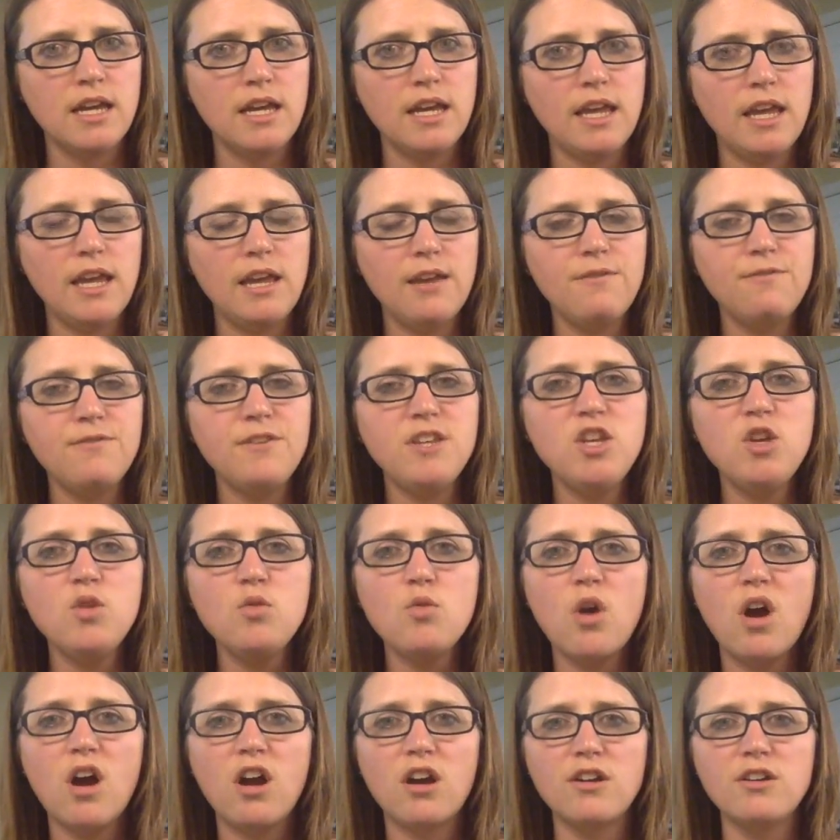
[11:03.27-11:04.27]
if
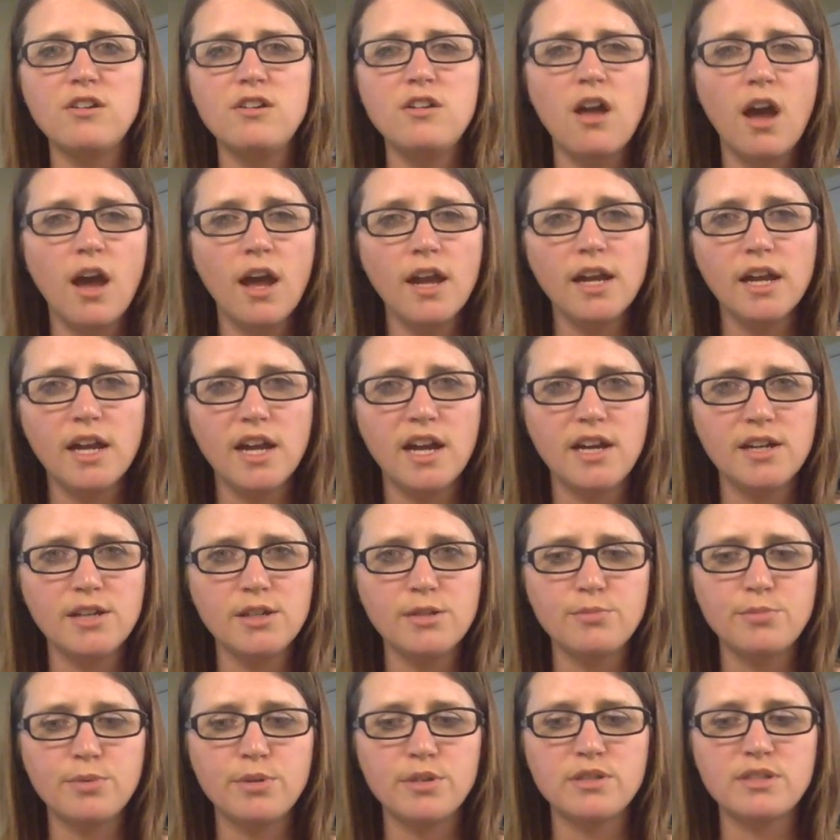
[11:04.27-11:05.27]
you are not
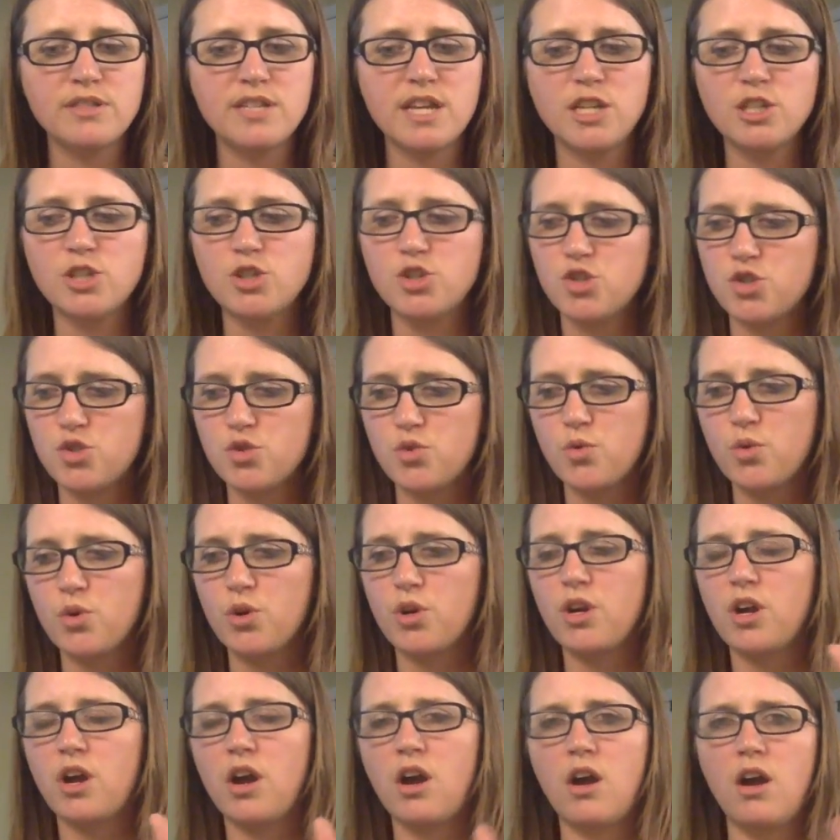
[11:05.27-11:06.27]
100%
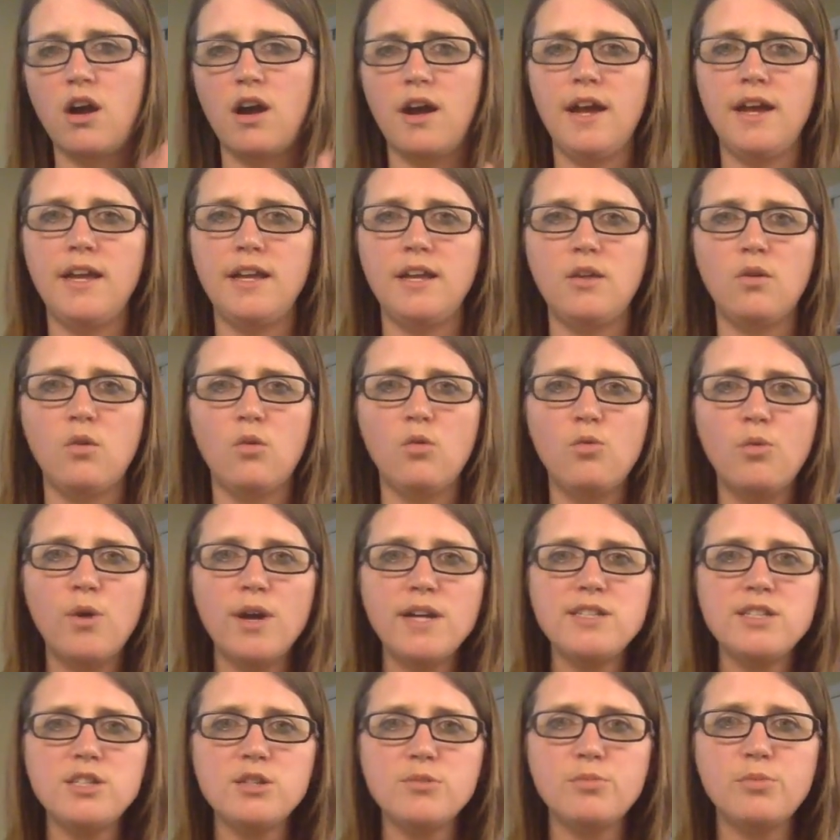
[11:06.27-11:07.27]
sure on
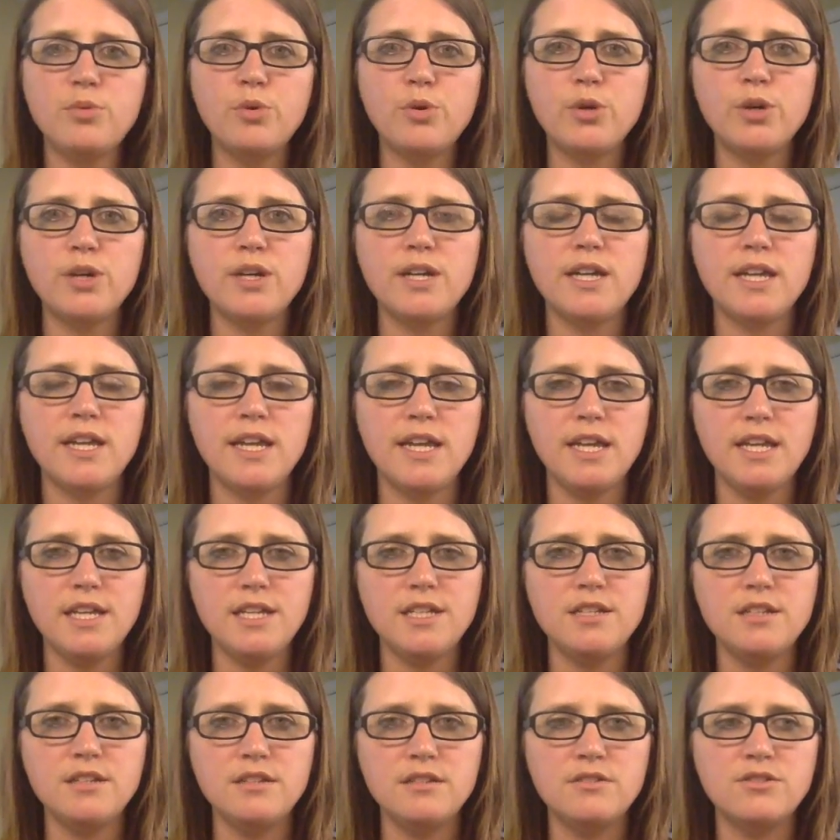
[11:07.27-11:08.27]
what to put
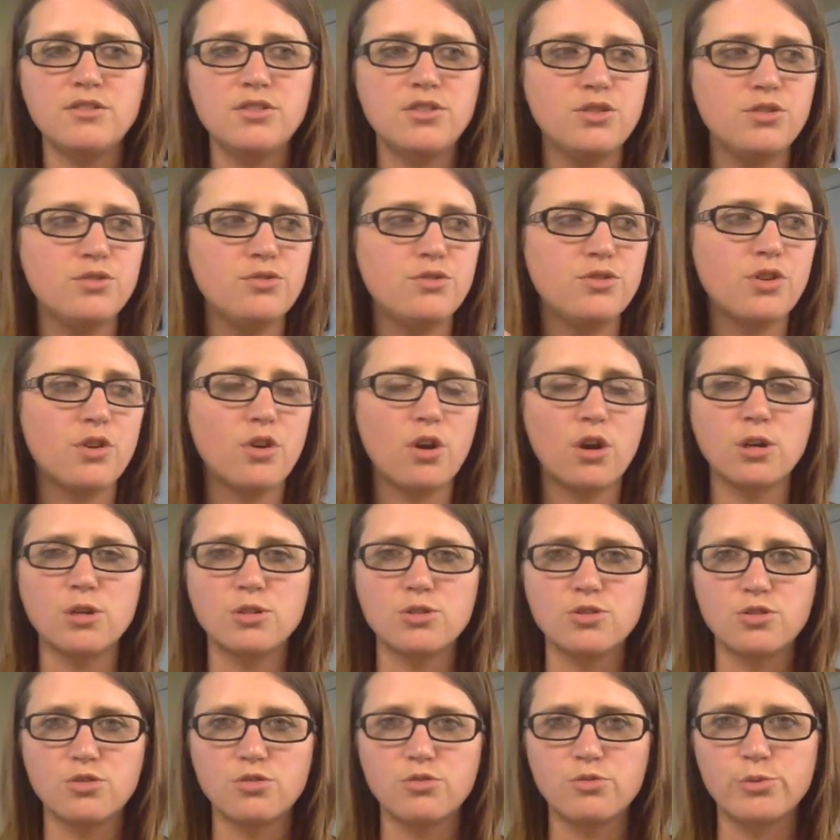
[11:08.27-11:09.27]
into your
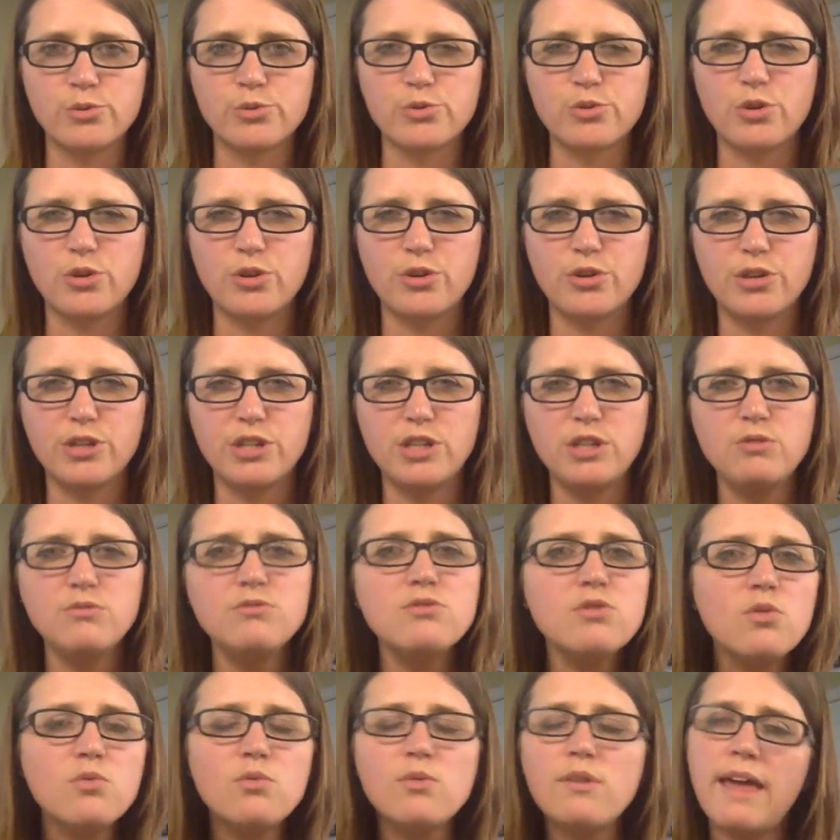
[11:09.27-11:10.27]
art journals, or you
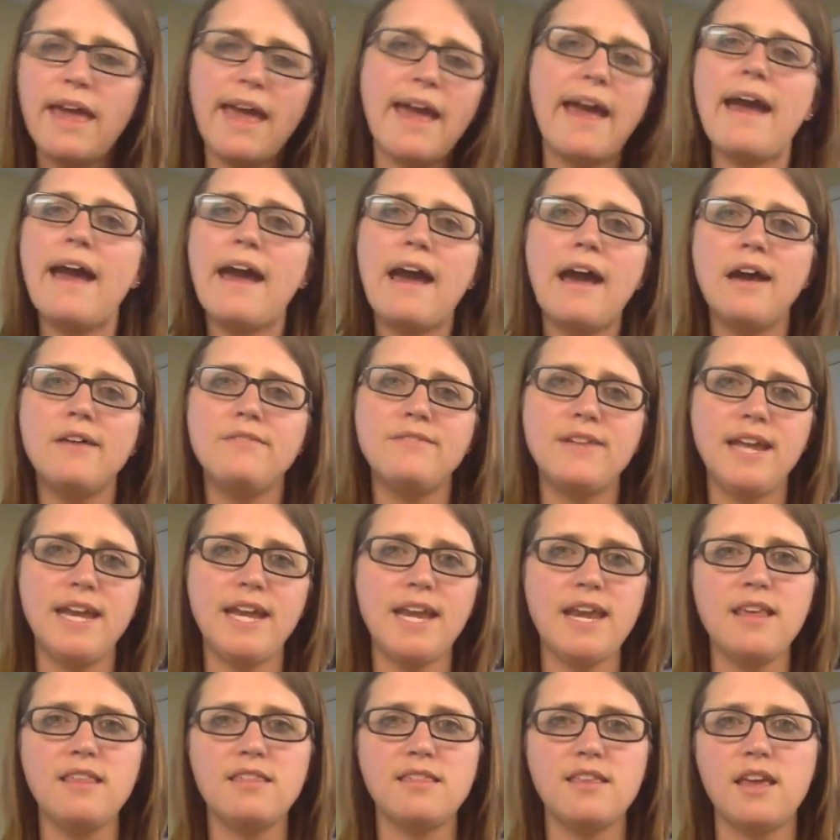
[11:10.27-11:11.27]
don't have
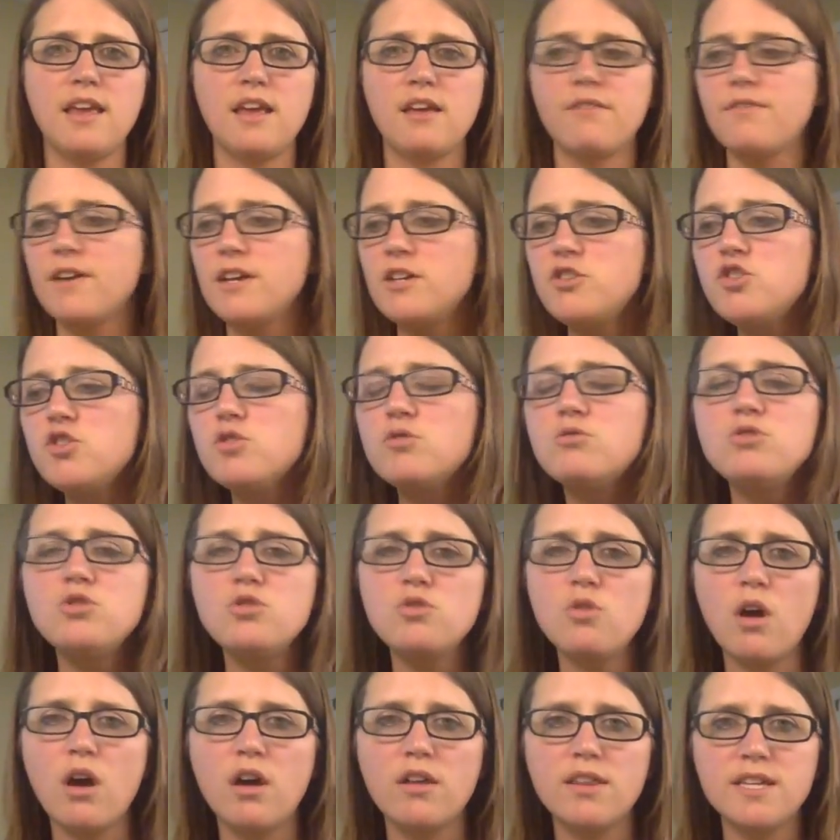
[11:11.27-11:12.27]
anything, if I showed
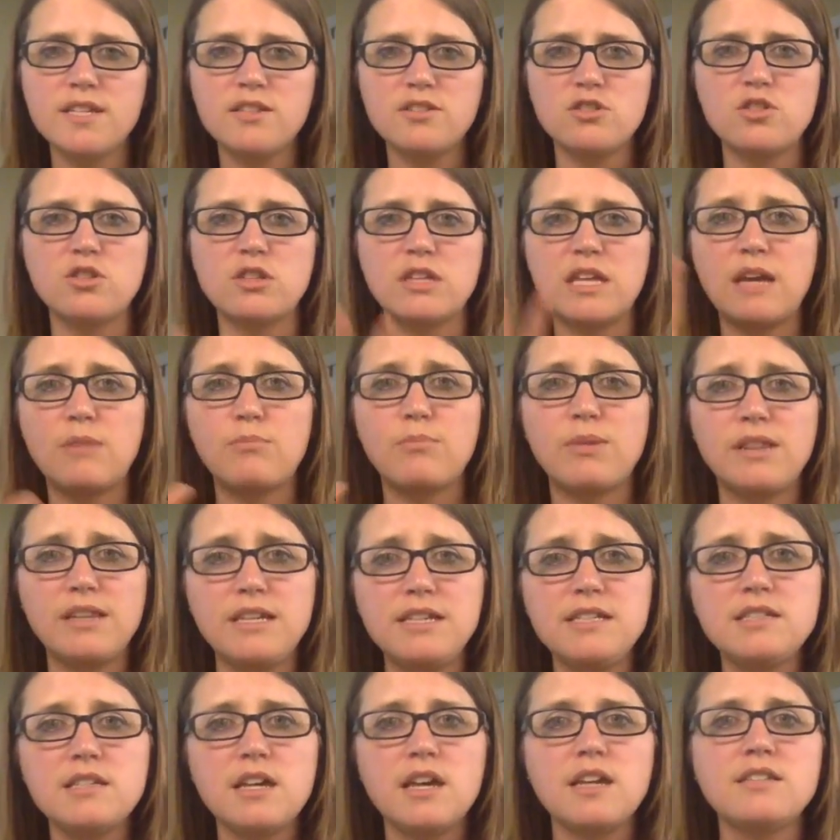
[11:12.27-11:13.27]
you all this and you're like, but
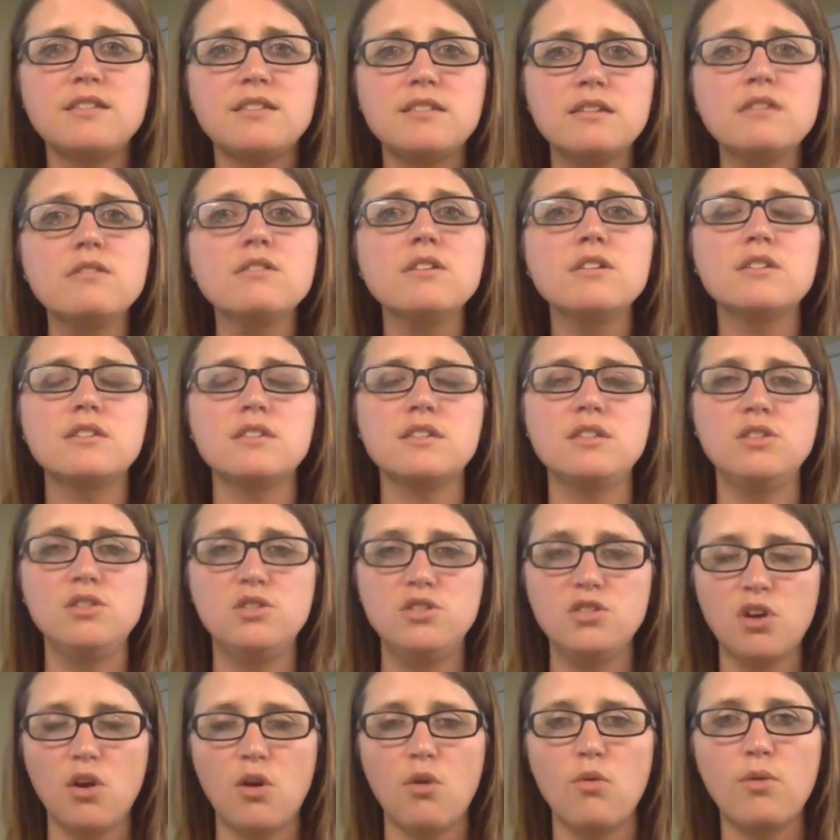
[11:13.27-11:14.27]
Lisa, I seriously
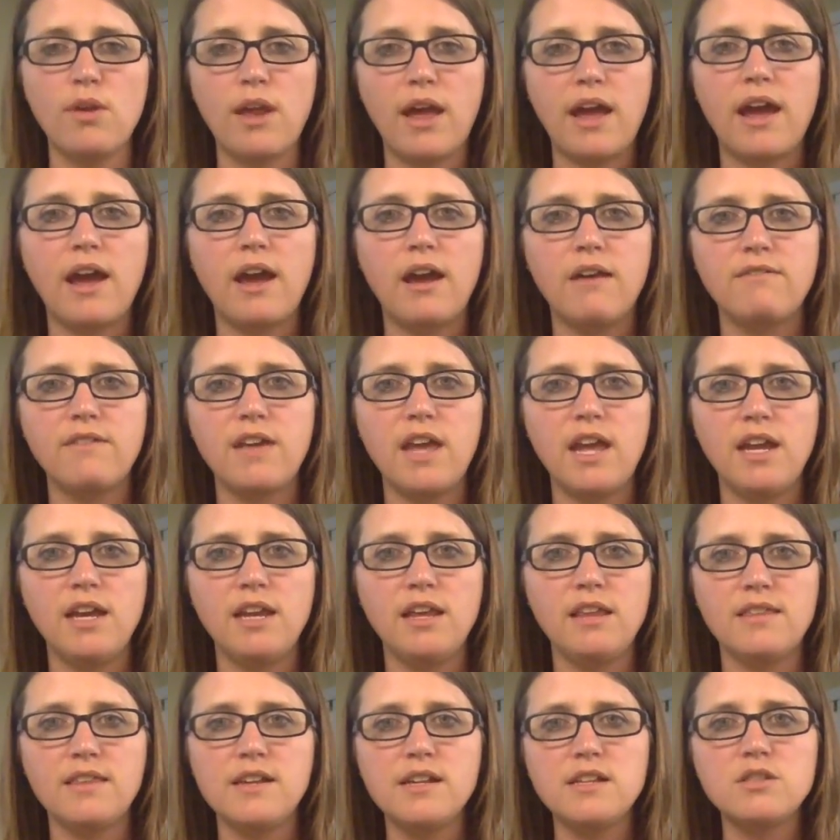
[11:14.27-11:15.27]
don't have
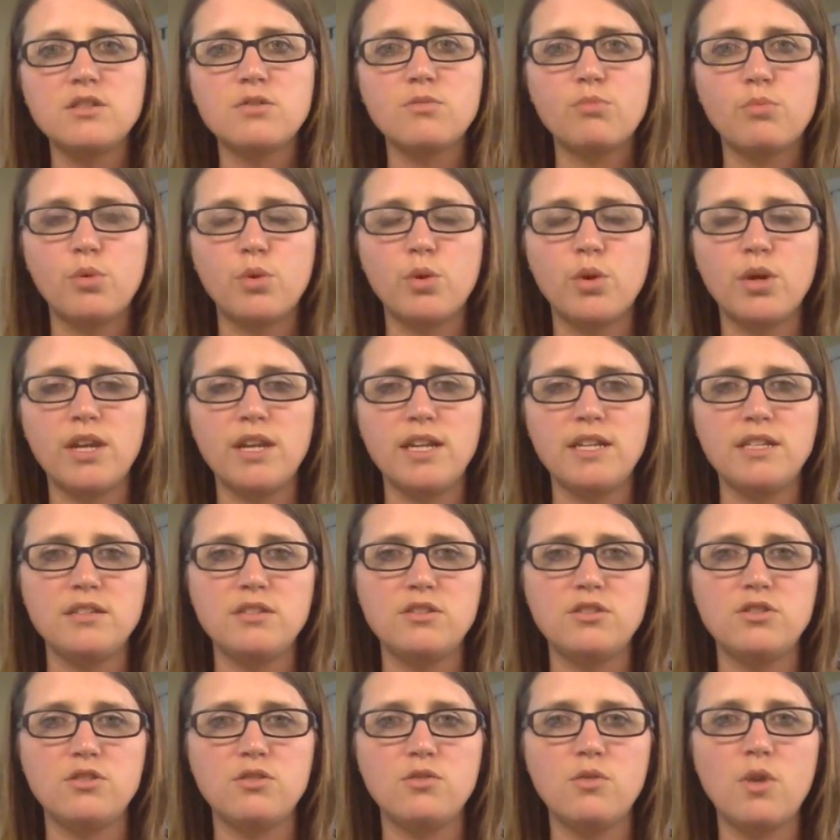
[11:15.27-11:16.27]
anything to put
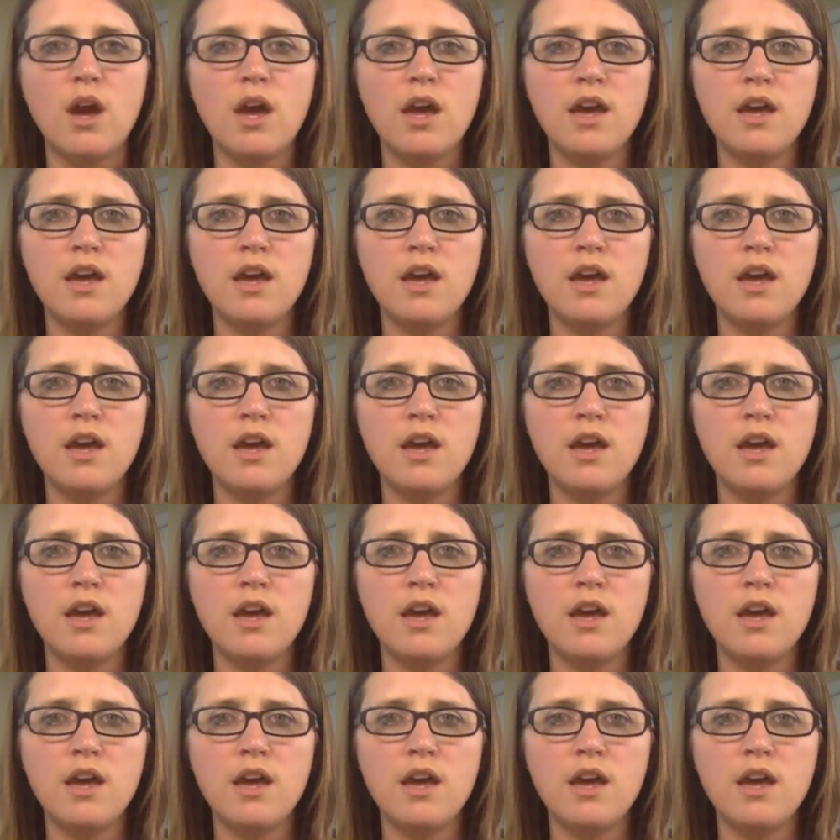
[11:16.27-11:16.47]
into